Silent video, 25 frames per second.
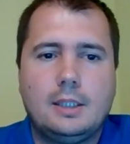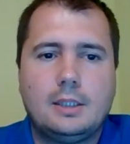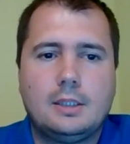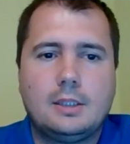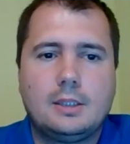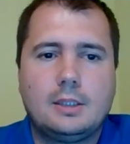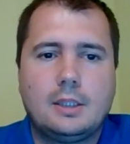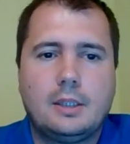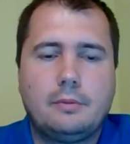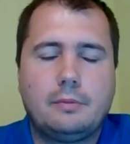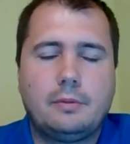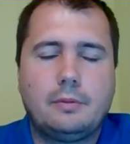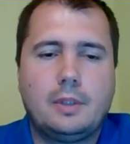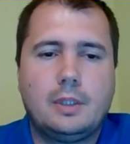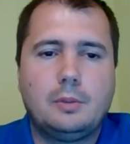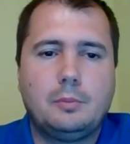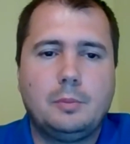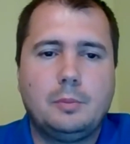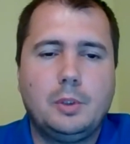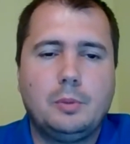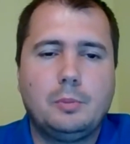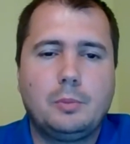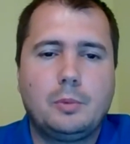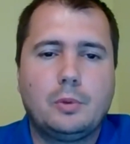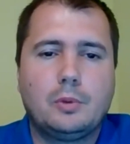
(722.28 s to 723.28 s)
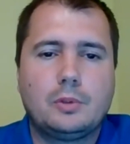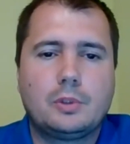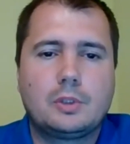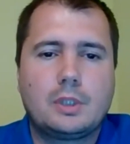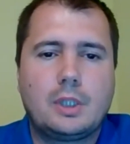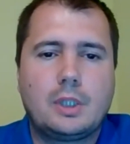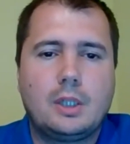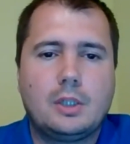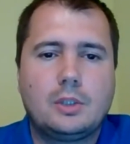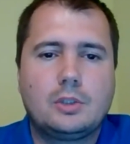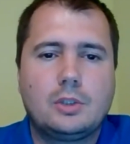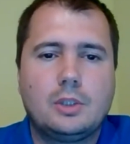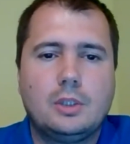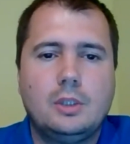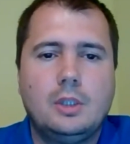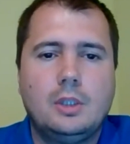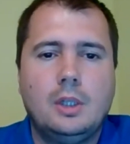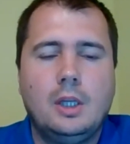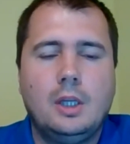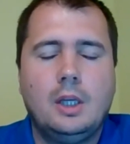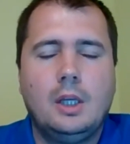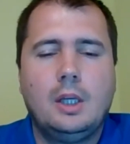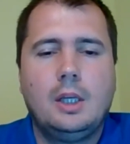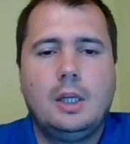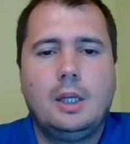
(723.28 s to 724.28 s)
and a tough aluminum construction
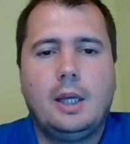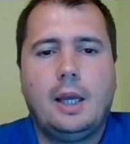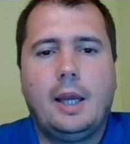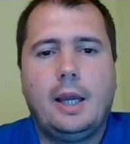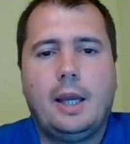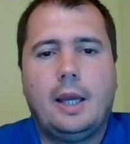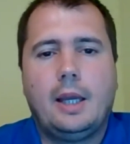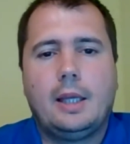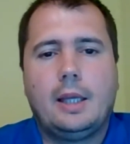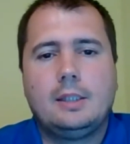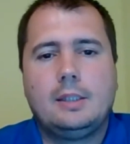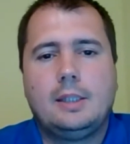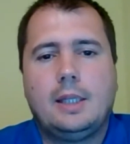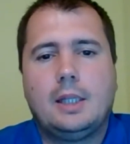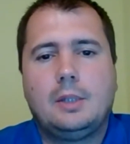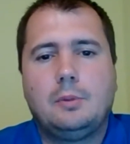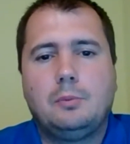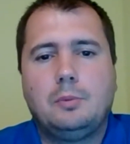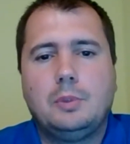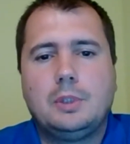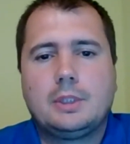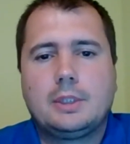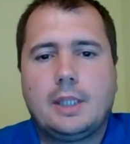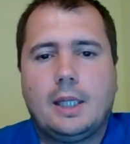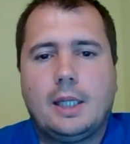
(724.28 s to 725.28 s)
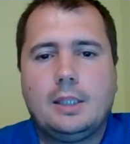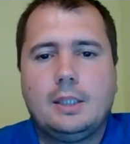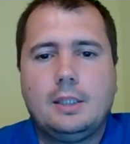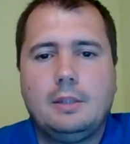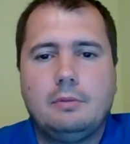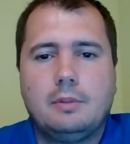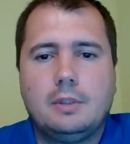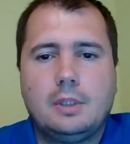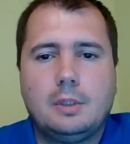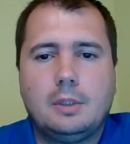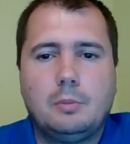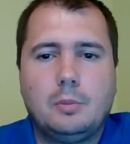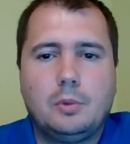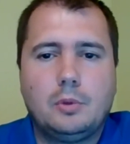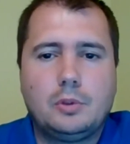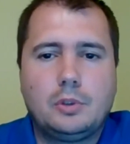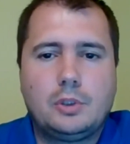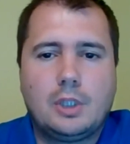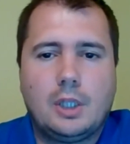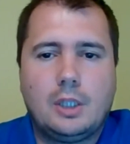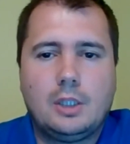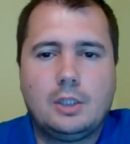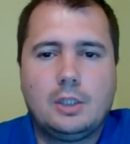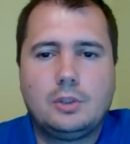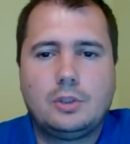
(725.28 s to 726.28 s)
and can withstand even the most
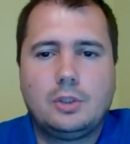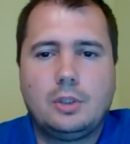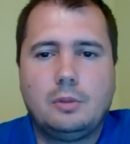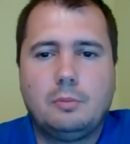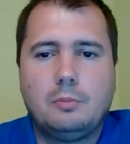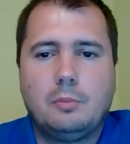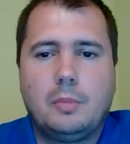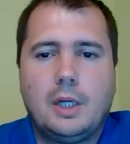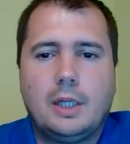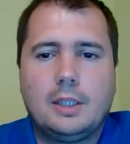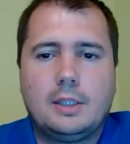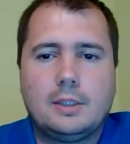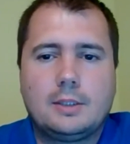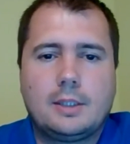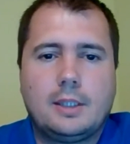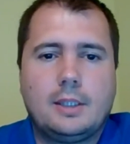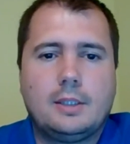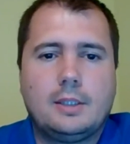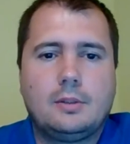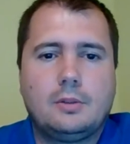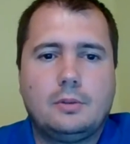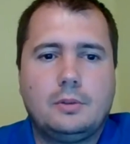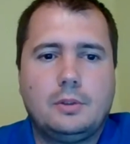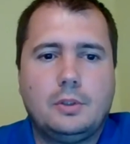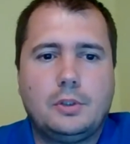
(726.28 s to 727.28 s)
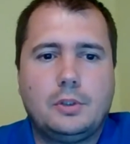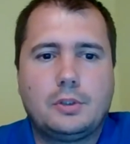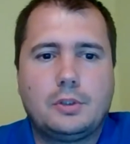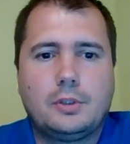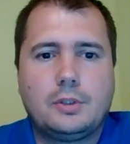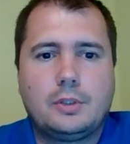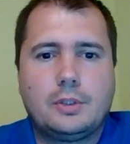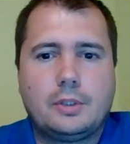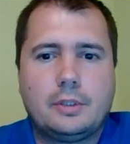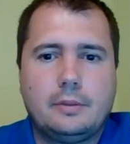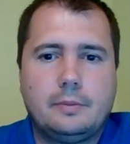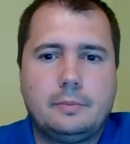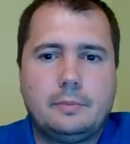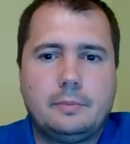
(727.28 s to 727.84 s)
challenging mine site conditions.